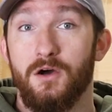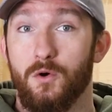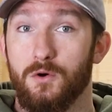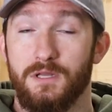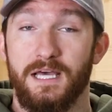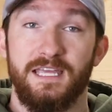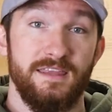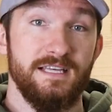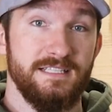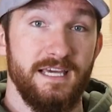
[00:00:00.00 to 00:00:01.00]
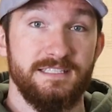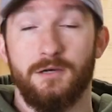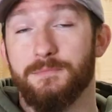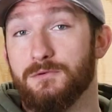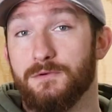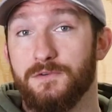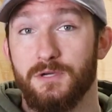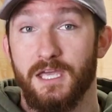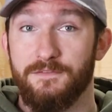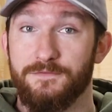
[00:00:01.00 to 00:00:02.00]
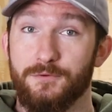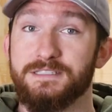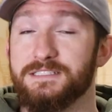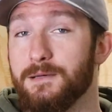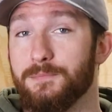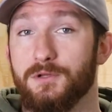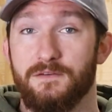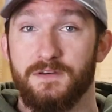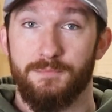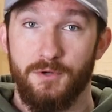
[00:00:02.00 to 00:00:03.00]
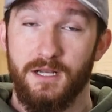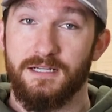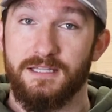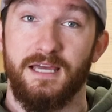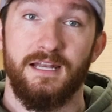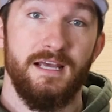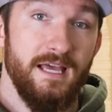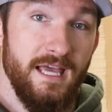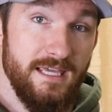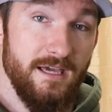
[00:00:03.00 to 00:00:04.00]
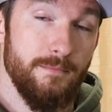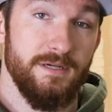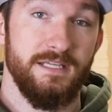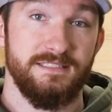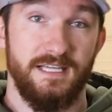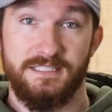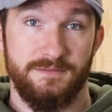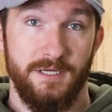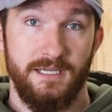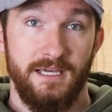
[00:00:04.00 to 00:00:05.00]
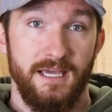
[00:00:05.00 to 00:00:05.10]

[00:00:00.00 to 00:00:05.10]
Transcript: or like in this case, I'll be reviewing a free sample of a product that a company sends me.